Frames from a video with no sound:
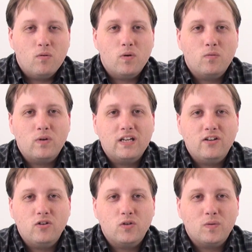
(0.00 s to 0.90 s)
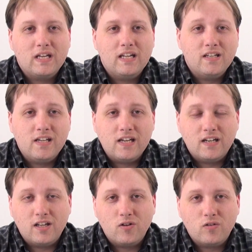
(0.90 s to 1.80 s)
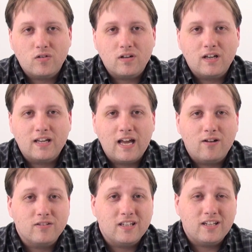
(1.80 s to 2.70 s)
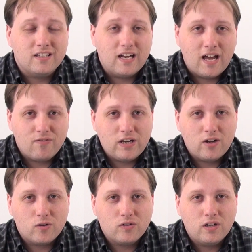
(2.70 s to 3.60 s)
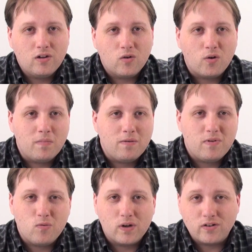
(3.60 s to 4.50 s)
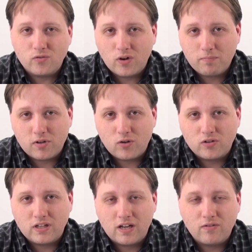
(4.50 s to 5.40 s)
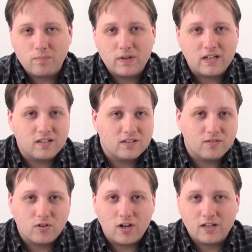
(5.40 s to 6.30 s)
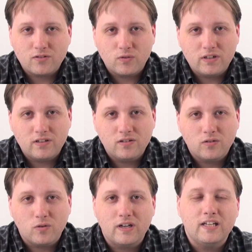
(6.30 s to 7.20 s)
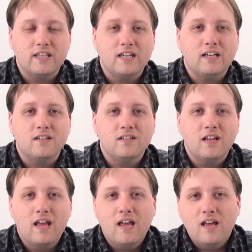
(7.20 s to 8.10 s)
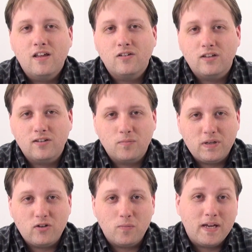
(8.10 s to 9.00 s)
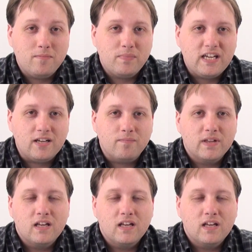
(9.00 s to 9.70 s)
What we can do is we can then take another account that doesn't have any hosting, or maybe you want to drop the hosting of it because of cost reasons or anything else. So this will be domain B.